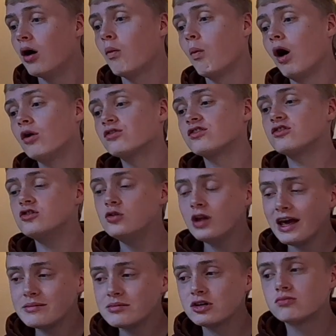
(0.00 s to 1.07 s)
Whilst New
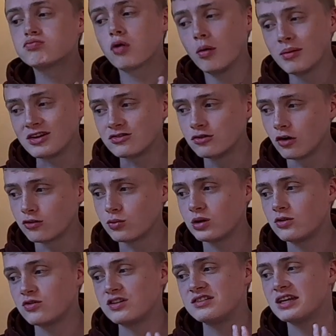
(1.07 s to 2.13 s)
Labour had promised not to
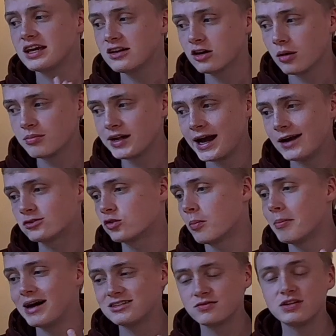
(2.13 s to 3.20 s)
increase income tax or
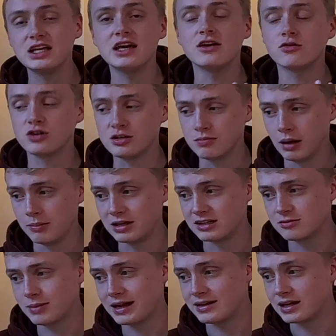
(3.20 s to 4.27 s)
massively increase public
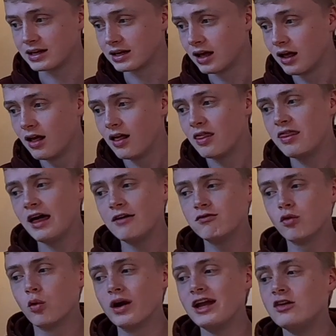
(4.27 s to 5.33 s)
spending,
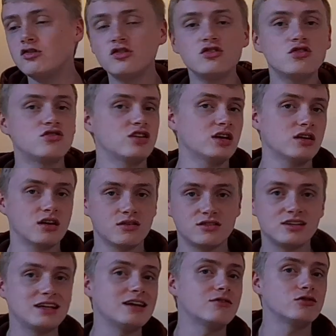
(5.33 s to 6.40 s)
therefore, introducing kind of
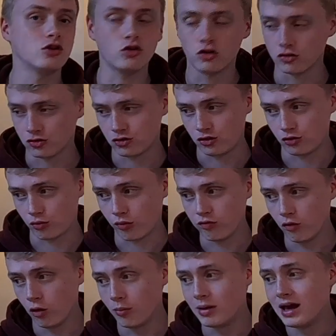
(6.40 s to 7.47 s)
significant constitutional
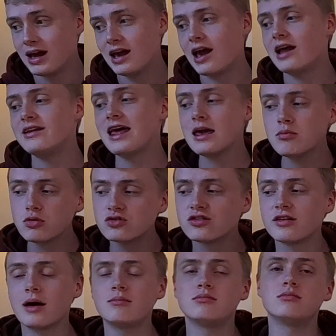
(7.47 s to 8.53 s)
reform enabled
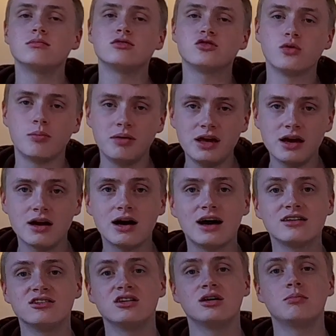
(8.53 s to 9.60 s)
them to appear
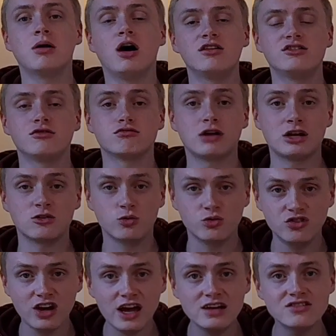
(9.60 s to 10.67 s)
as a party of radical
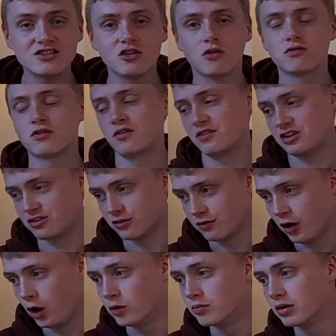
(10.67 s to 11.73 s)
change and offer a vision of
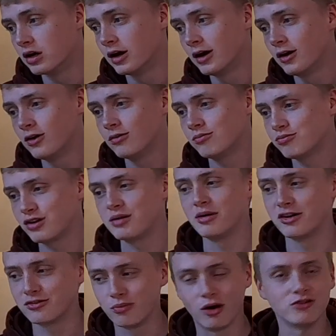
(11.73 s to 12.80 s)
hope, pretty
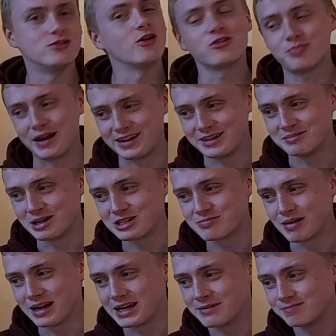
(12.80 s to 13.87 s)
much whilst not spending much
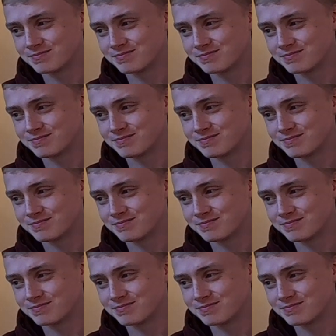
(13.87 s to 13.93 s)
money.